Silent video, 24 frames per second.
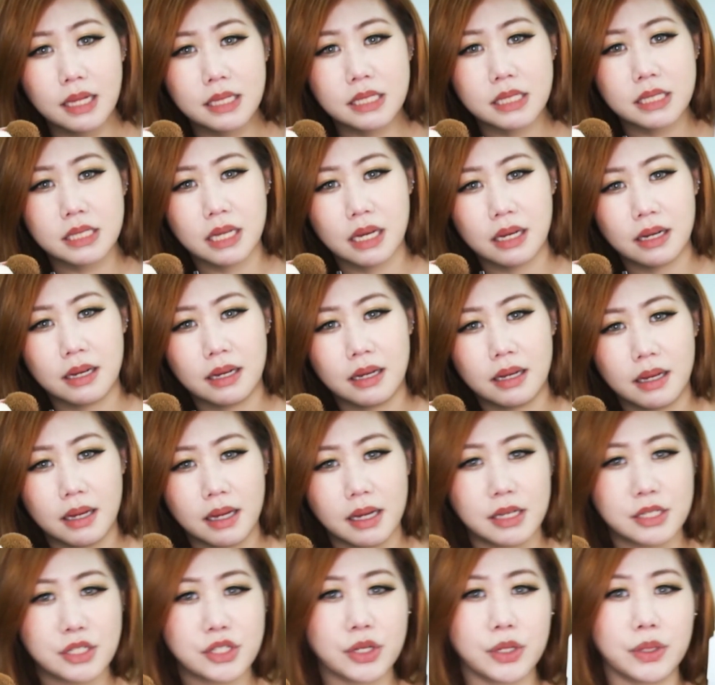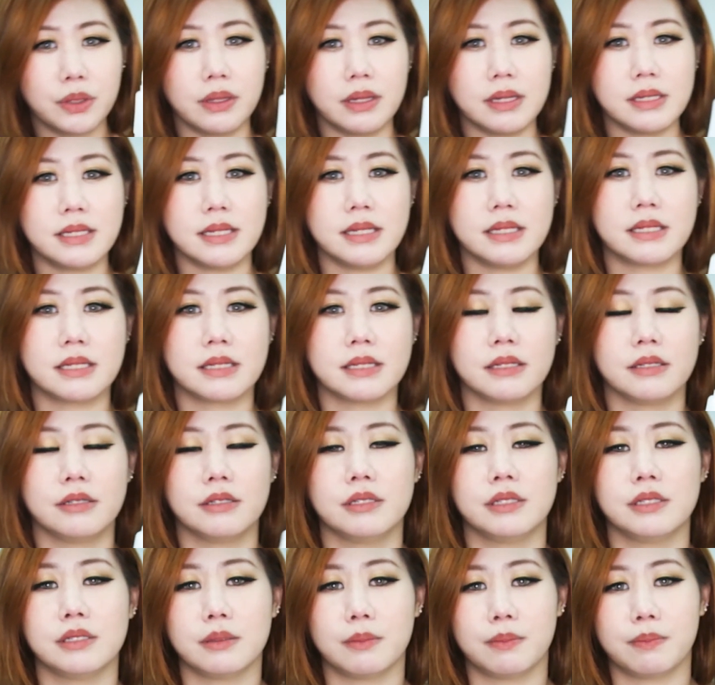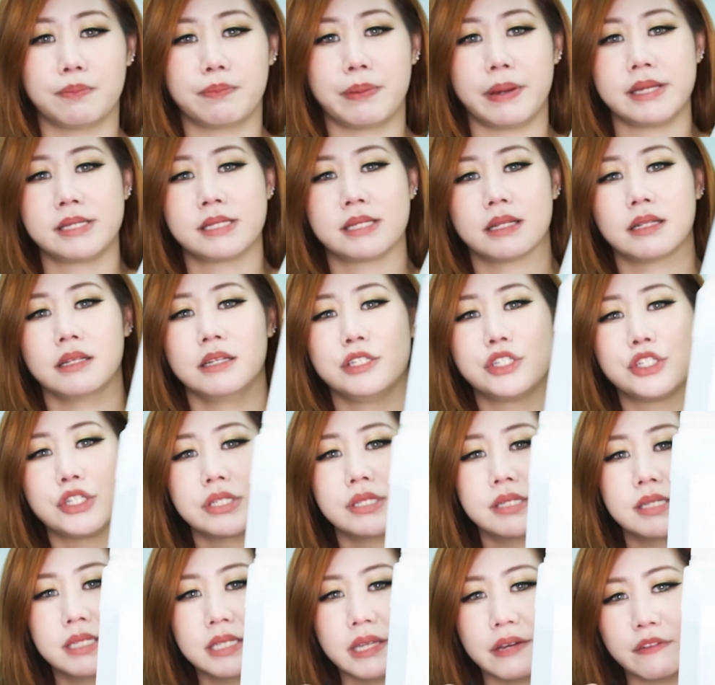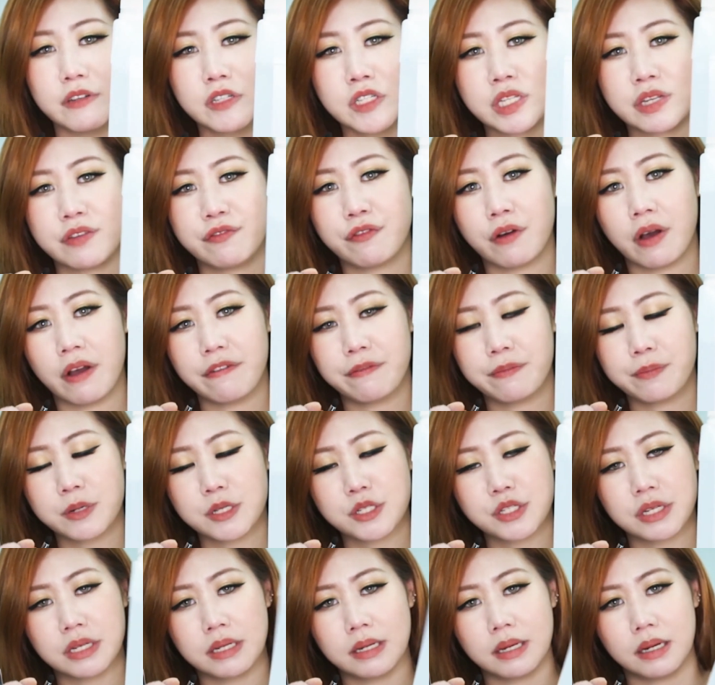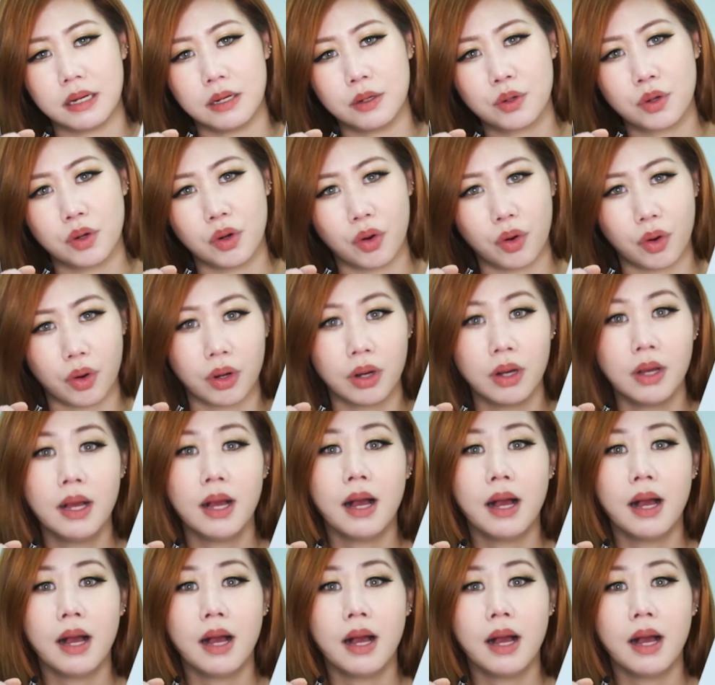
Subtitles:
ta-da! So this is basically just 75% alcohol.